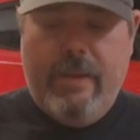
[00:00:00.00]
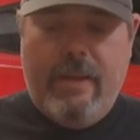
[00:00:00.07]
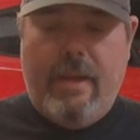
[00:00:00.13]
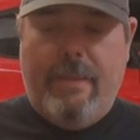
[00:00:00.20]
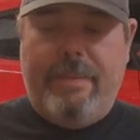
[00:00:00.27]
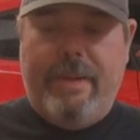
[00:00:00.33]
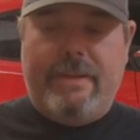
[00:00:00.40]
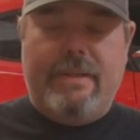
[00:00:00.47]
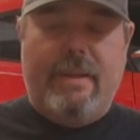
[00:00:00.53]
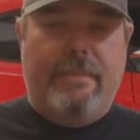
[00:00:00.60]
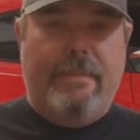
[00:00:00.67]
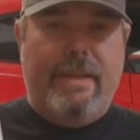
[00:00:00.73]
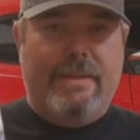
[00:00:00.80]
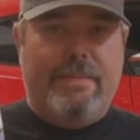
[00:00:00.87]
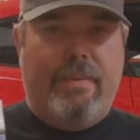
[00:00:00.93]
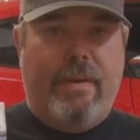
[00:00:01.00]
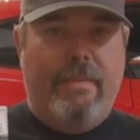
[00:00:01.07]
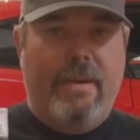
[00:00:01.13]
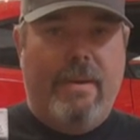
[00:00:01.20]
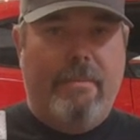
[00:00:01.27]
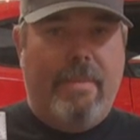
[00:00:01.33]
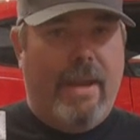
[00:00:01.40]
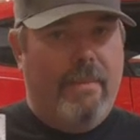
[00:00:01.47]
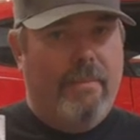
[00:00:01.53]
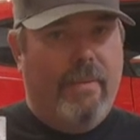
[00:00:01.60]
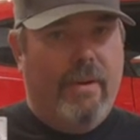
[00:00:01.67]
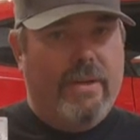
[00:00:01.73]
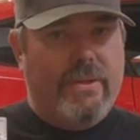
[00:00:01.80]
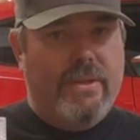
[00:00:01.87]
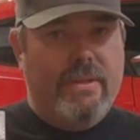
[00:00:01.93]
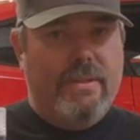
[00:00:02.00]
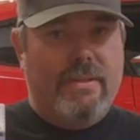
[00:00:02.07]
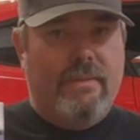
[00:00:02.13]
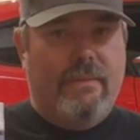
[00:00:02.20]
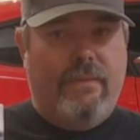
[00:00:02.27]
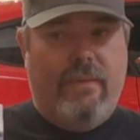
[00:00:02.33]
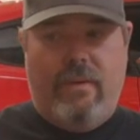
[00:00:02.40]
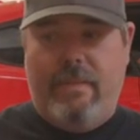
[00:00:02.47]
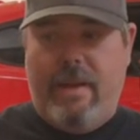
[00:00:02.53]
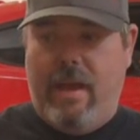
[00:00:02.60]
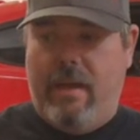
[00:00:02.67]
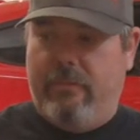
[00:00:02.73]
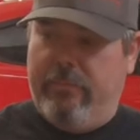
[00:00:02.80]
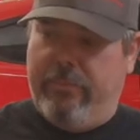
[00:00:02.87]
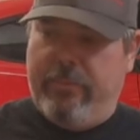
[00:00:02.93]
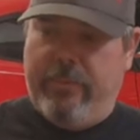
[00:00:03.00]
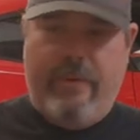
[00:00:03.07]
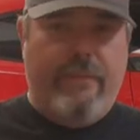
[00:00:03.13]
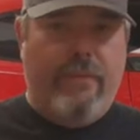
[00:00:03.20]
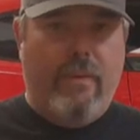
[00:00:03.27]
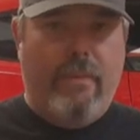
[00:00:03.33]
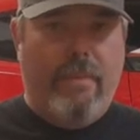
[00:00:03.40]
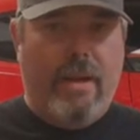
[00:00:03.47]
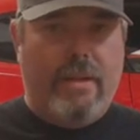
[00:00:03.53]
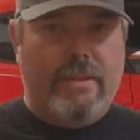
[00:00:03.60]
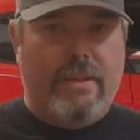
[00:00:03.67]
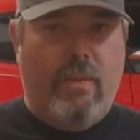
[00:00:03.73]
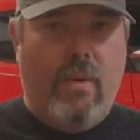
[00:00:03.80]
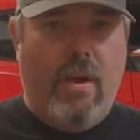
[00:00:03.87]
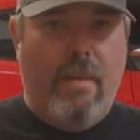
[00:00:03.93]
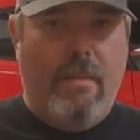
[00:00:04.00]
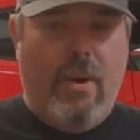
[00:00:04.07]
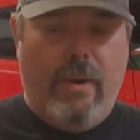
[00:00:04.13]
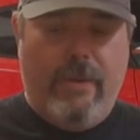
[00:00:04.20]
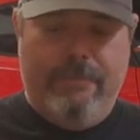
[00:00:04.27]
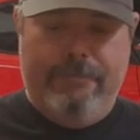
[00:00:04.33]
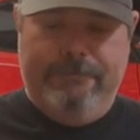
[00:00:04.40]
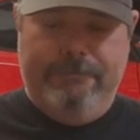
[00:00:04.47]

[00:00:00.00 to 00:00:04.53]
I picked up these premium paint brushes for about $3 or $4 at Walmart.